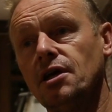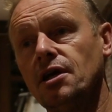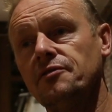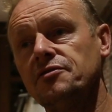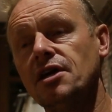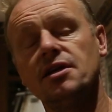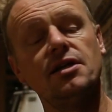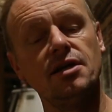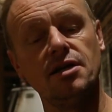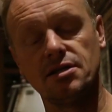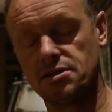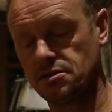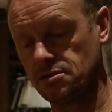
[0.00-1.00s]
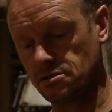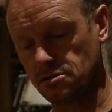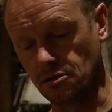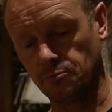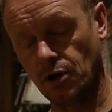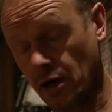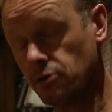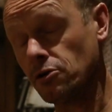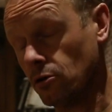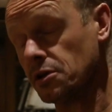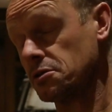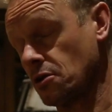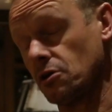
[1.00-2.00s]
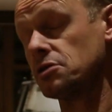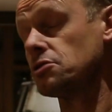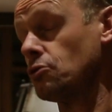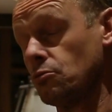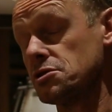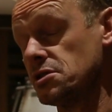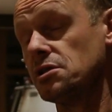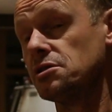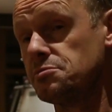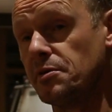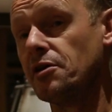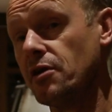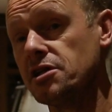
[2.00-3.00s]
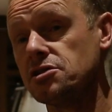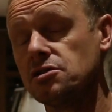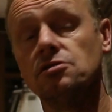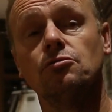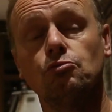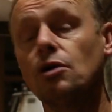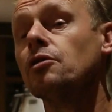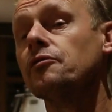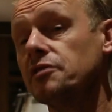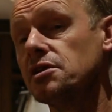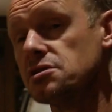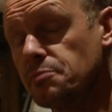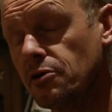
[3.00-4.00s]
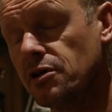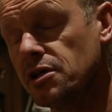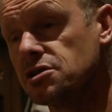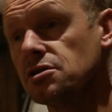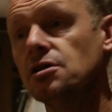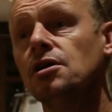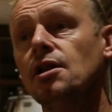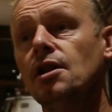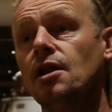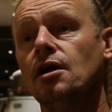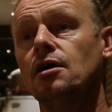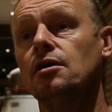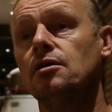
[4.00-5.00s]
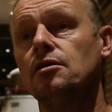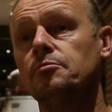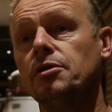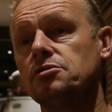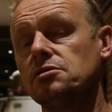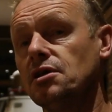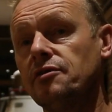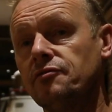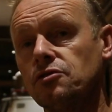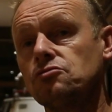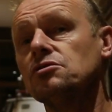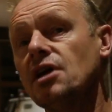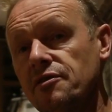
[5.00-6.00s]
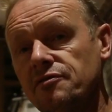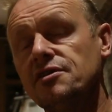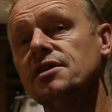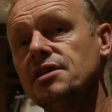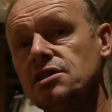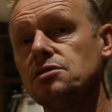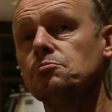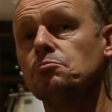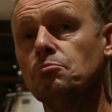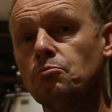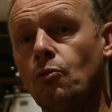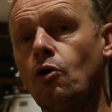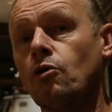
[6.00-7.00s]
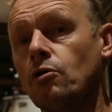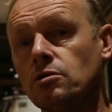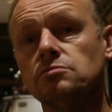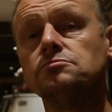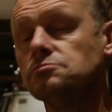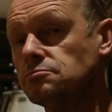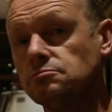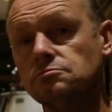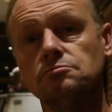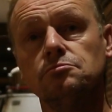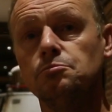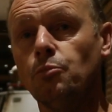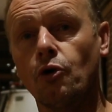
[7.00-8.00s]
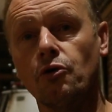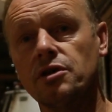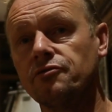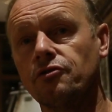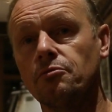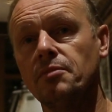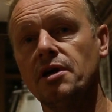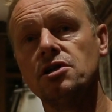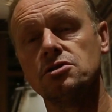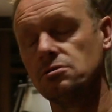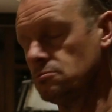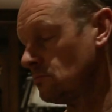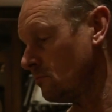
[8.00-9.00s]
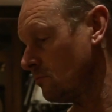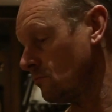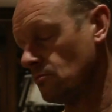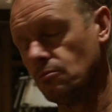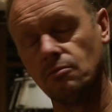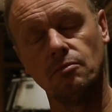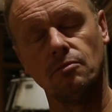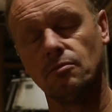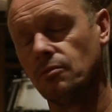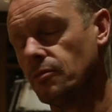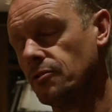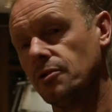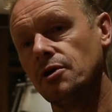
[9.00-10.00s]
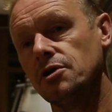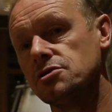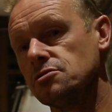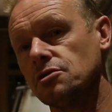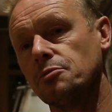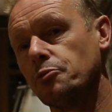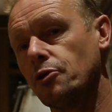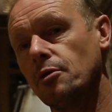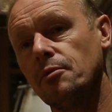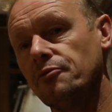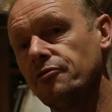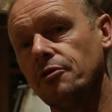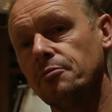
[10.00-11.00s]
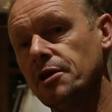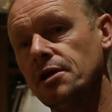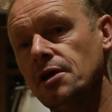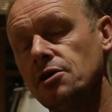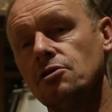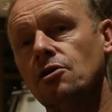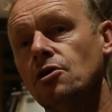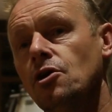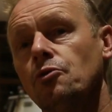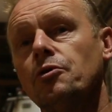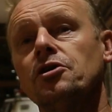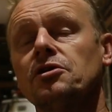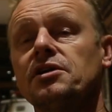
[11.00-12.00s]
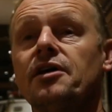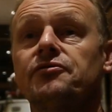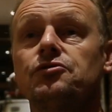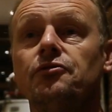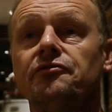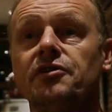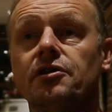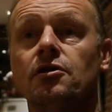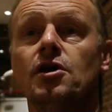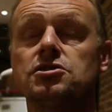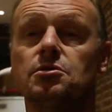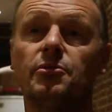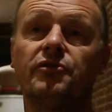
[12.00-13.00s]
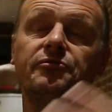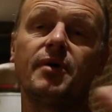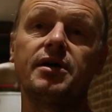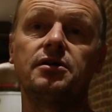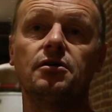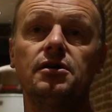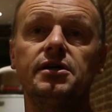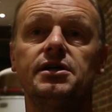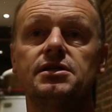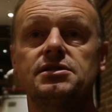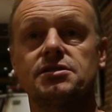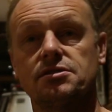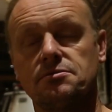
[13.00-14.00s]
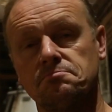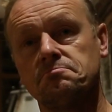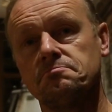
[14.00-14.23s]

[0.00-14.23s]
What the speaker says: If they need some, I know that Cantillon was the inspiration, one of the inspiration. But even today, if they need more information, that's not a problem for me. You know, we don't have to fear. Some of my colleagues,